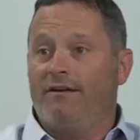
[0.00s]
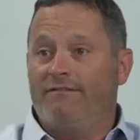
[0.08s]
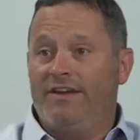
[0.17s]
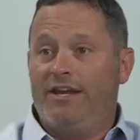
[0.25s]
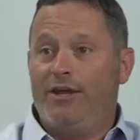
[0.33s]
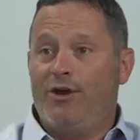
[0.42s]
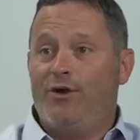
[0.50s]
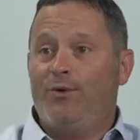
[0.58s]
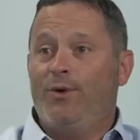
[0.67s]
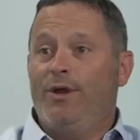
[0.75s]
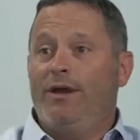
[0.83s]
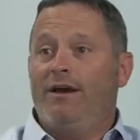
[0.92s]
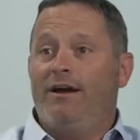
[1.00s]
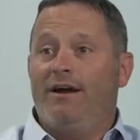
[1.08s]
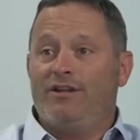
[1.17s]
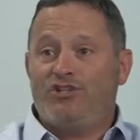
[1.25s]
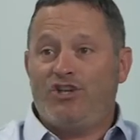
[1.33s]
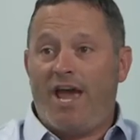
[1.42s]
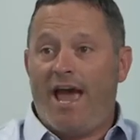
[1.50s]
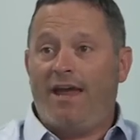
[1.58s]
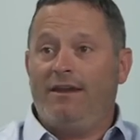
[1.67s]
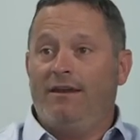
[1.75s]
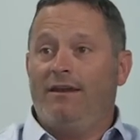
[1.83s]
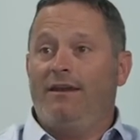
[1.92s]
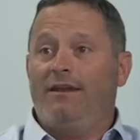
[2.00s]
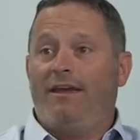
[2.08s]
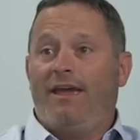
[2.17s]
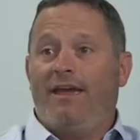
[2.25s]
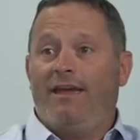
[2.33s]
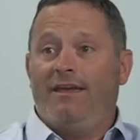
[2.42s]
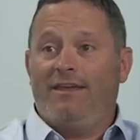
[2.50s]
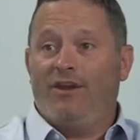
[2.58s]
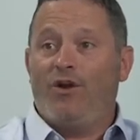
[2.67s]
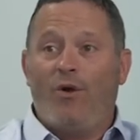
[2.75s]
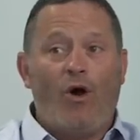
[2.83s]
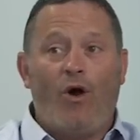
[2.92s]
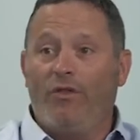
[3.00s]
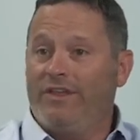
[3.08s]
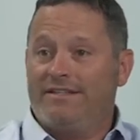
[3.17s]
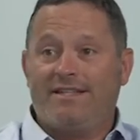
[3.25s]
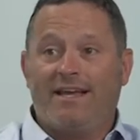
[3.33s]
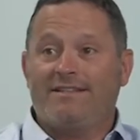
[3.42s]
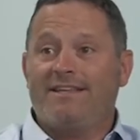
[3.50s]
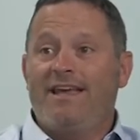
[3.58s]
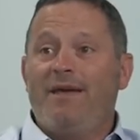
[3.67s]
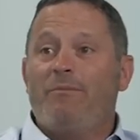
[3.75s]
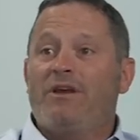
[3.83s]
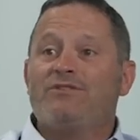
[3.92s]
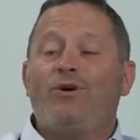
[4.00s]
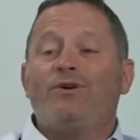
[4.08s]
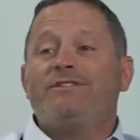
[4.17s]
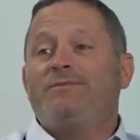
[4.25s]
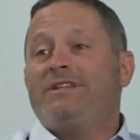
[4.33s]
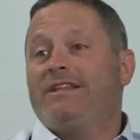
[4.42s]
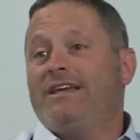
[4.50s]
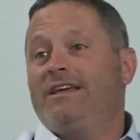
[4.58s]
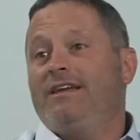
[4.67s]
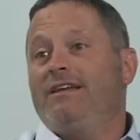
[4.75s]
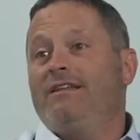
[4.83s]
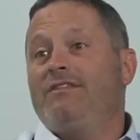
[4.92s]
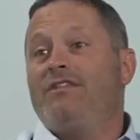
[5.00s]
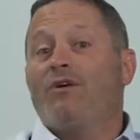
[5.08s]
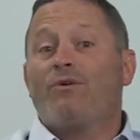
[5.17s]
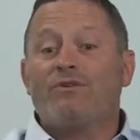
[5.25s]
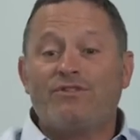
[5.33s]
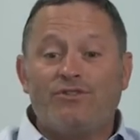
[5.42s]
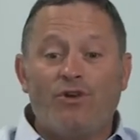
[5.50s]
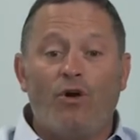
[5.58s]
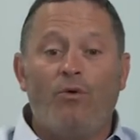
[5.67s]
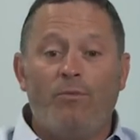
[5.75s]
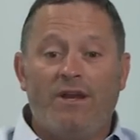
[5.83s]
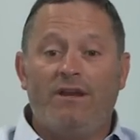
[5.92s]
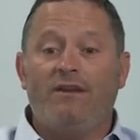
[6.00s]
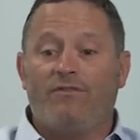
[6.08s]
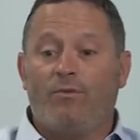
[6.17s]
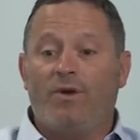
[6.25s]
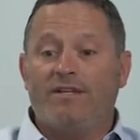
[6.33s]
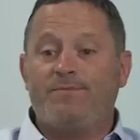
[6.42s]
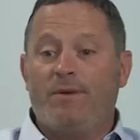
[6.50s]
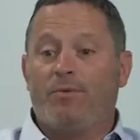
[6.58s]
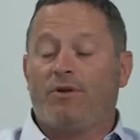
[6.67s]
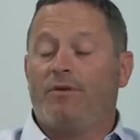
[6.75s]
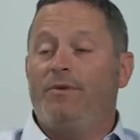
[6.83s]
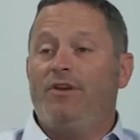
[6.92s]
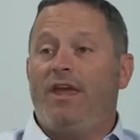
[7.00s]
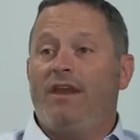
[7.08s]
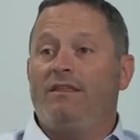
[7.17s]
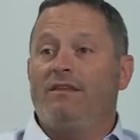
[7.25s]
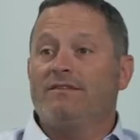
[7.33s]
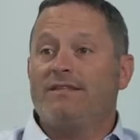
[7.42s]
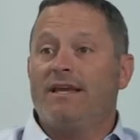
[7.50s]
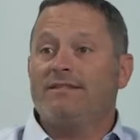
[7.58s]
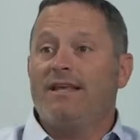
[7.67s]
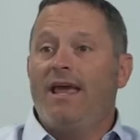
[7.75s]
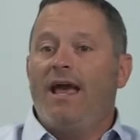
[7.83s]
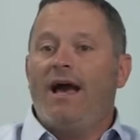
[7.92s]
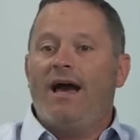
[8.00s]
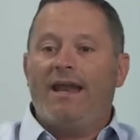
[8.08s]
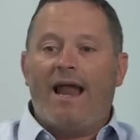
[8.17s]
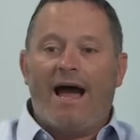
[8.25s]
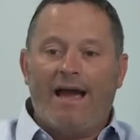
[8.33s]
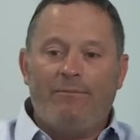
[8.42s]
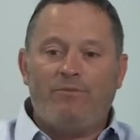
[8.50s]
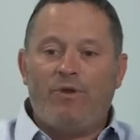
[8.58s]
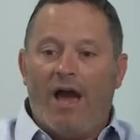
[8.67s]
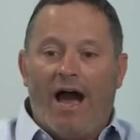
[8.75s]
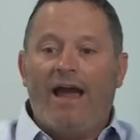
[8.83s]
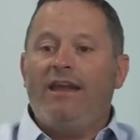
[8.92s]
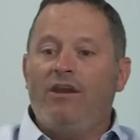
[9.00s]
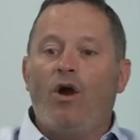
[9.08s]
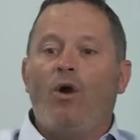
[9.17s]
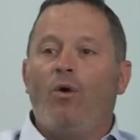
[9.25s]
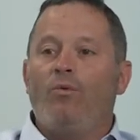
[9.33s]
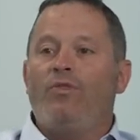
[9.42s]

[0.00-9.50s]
a video, a chat, all these things, because ultimately there are so many different ways people are communicating these days. And I know